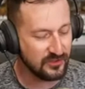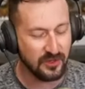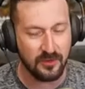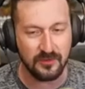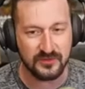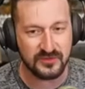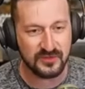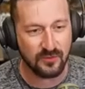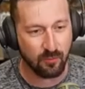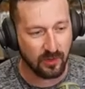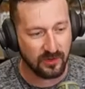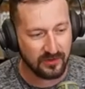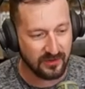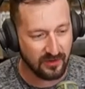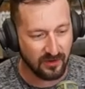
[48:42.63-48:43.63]
You don't
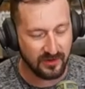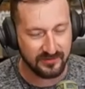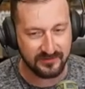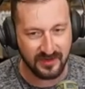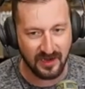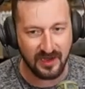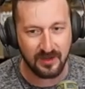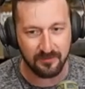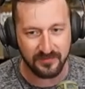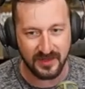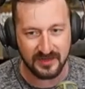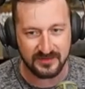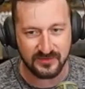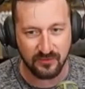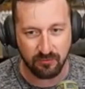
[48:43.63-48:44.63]
squirt it on top.
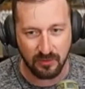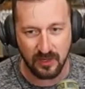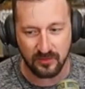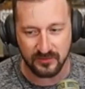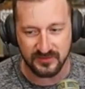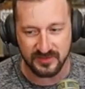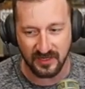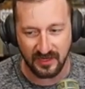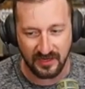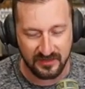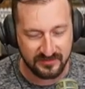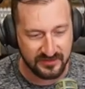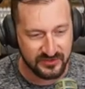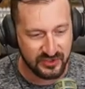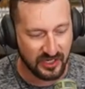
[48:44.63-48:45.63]
That's gross
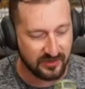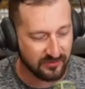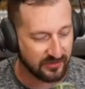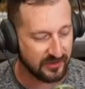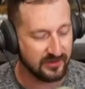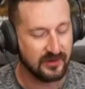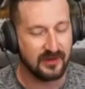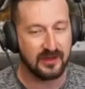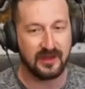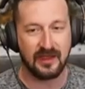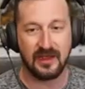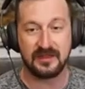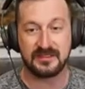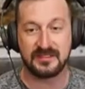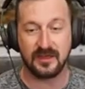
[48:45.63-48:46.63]
and degenerate.
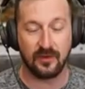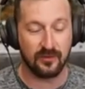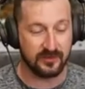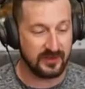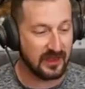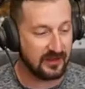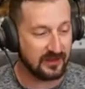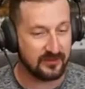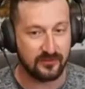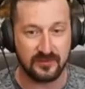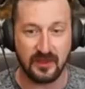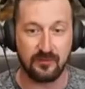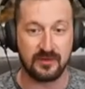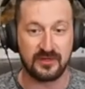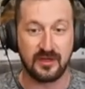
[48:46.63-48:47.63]
And so they
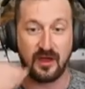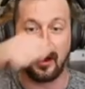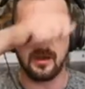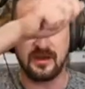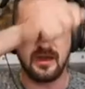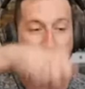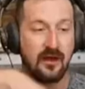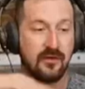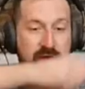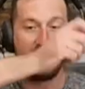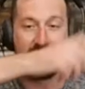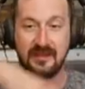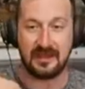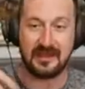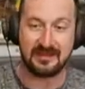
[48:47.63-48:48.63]
would cut it out.
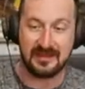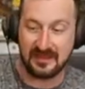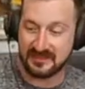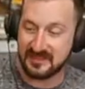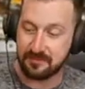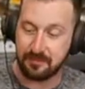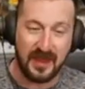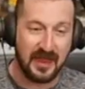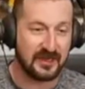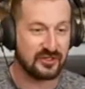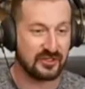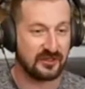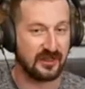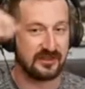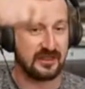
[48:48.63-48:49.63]
They get that
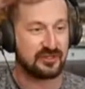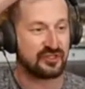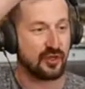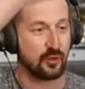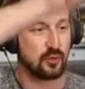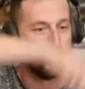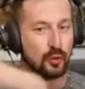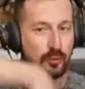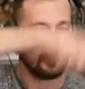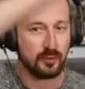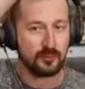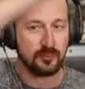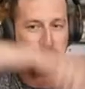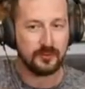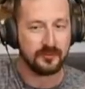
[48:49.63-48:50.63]
spatula. They just go,
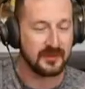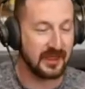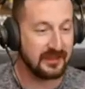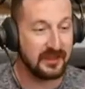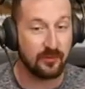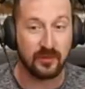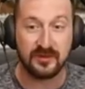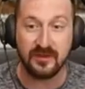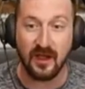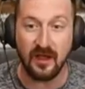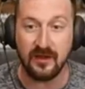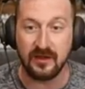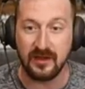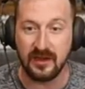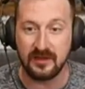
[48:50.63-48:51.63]
and they were
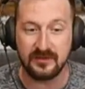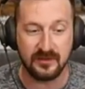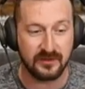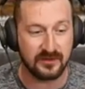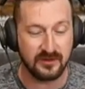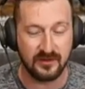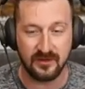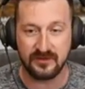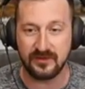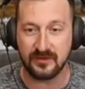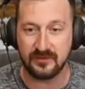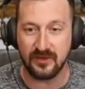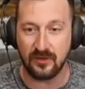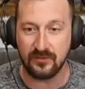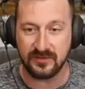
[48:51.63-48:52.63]
done. It took
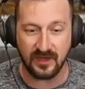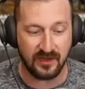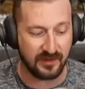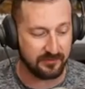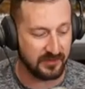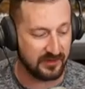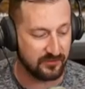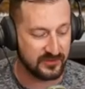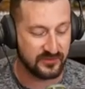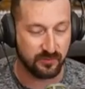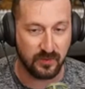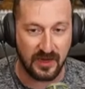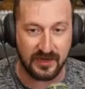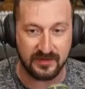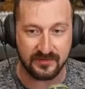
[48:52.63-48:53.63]
no time, and it was
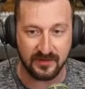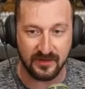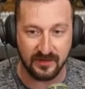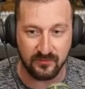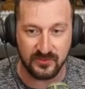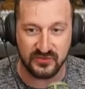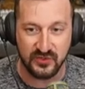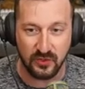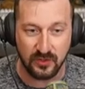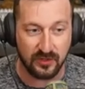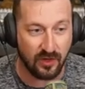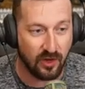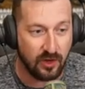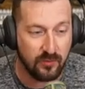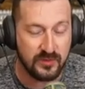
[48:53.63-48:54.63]
right, and it was
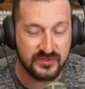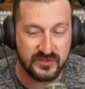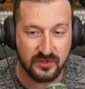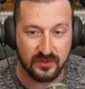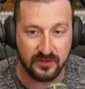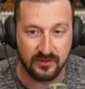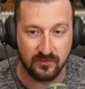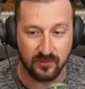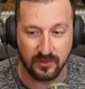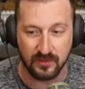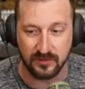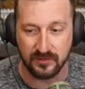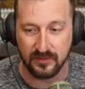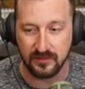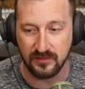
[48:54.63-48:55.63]
good. All was good in the
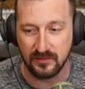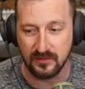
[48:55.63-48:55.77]
world.